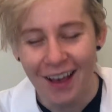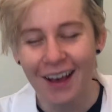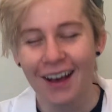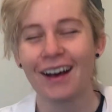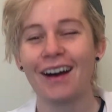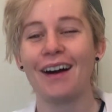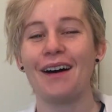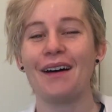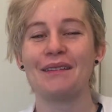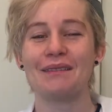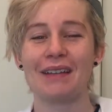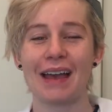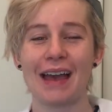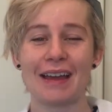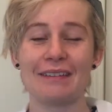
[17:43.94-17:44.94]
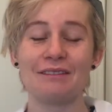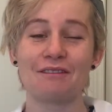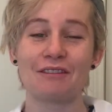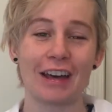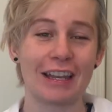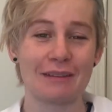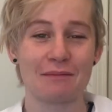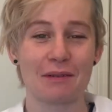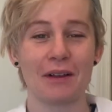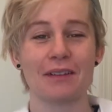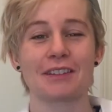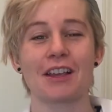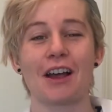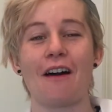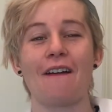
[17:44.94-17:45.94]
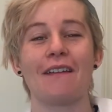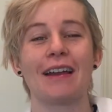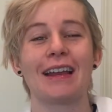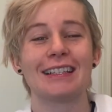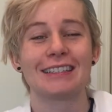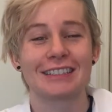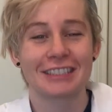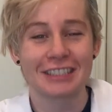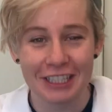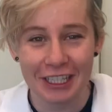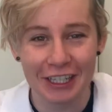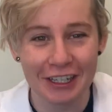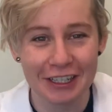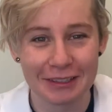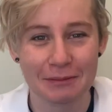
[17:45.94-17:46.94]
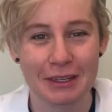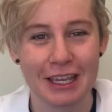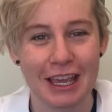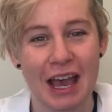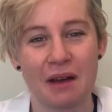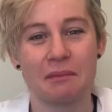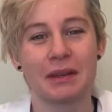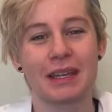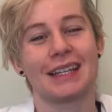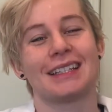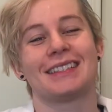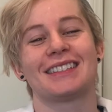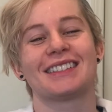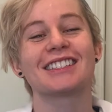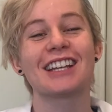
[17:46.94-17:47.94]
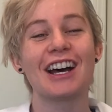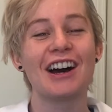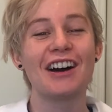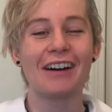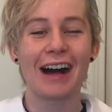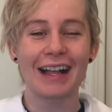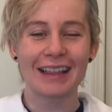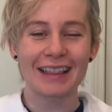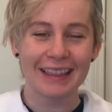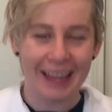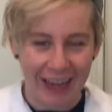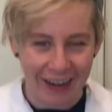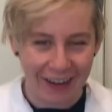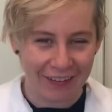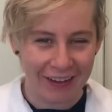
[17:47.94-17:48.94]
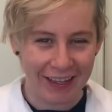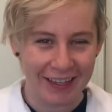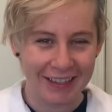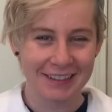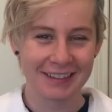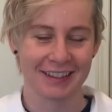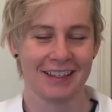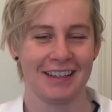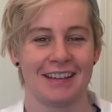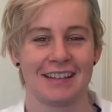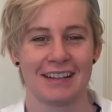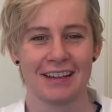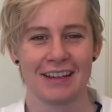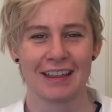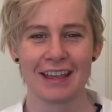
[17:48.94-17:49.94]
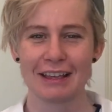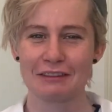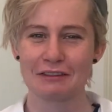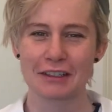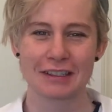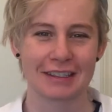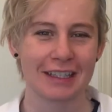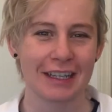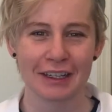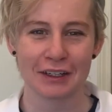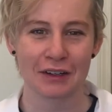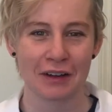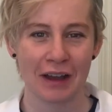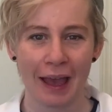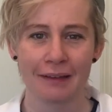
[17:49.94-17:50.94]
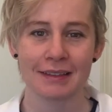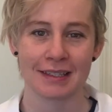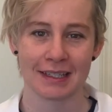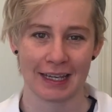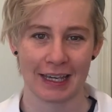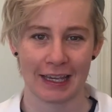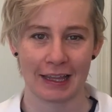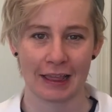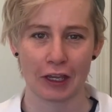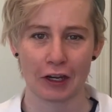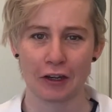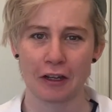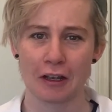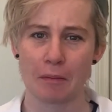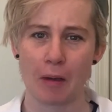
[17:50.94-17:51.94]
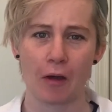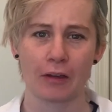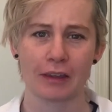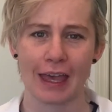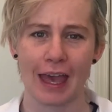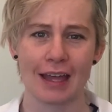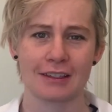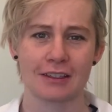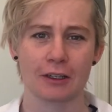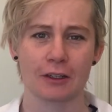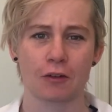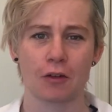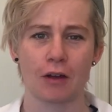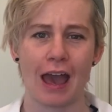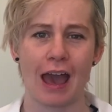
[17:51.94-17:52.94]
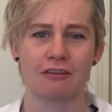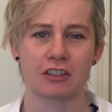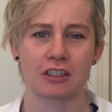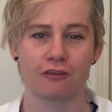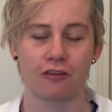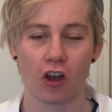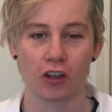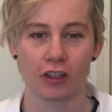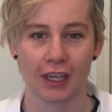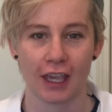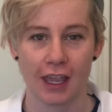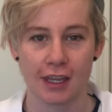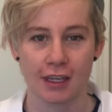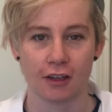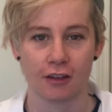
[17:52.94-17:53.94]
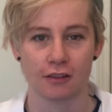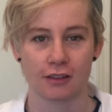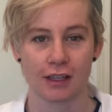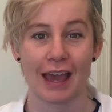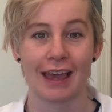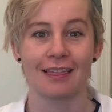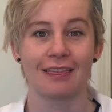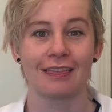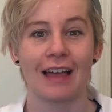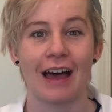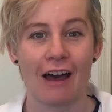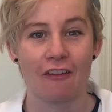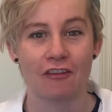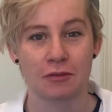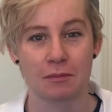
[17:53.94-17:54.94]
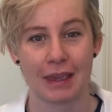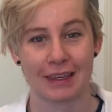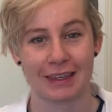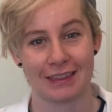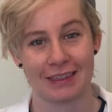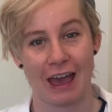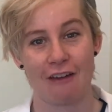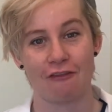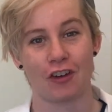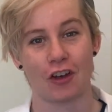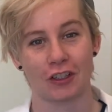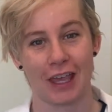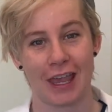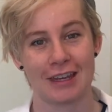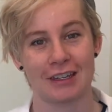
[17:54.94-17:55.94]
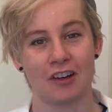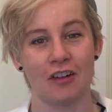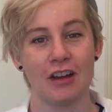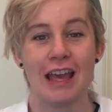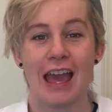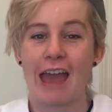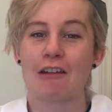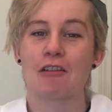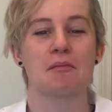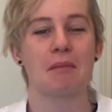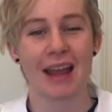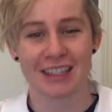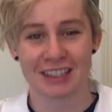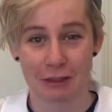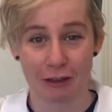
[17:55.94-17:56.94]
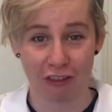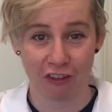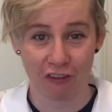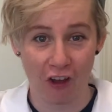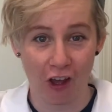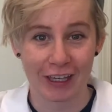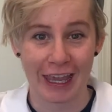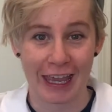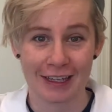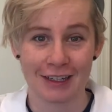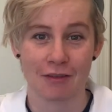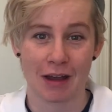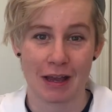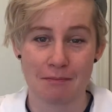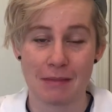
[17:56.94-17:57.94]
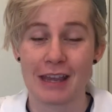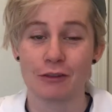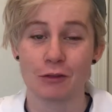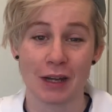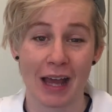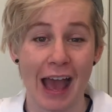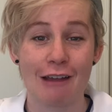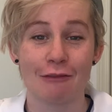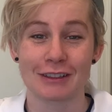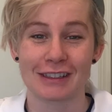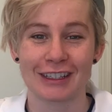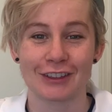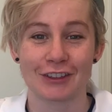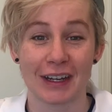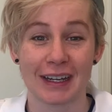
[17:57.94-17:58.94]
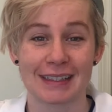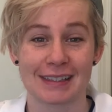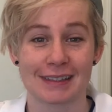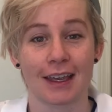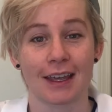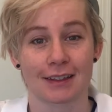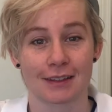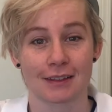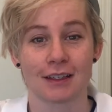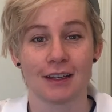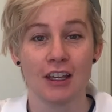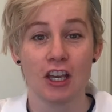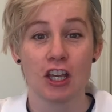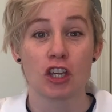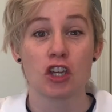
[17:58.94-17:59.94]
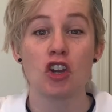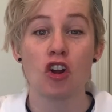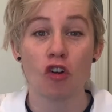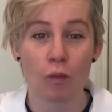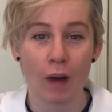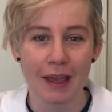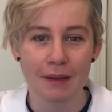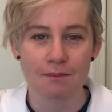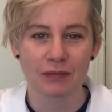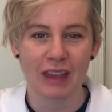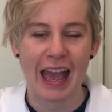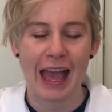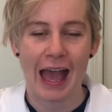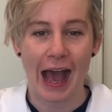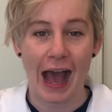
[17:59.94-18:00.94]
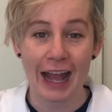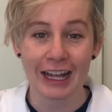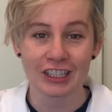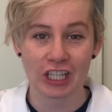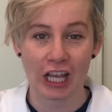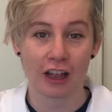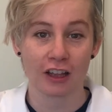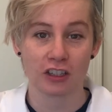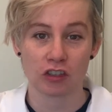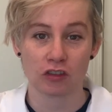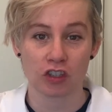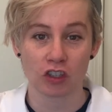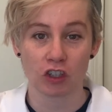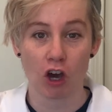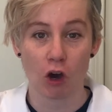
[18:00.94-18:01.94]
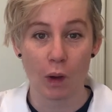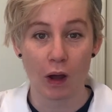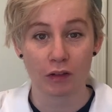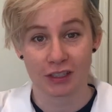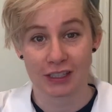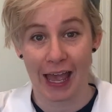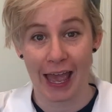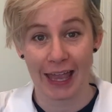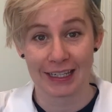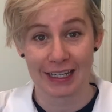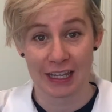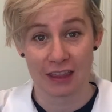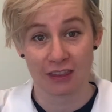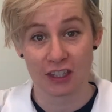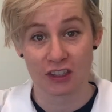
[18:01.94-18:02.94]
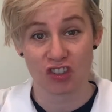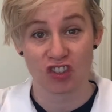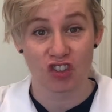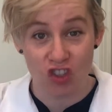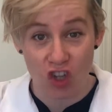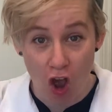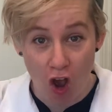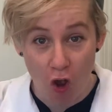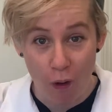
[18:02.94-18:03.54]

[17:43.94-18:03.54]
Oh man, Funny Bones always cheers me up. He's so hilarious. Thanks for sticking around today and learning about Katia Krafft and volcanoes. I loved making that volcano. It reminds me of the volcano I made when I was in grade 6. You know what? I challenge you to go outside in the snow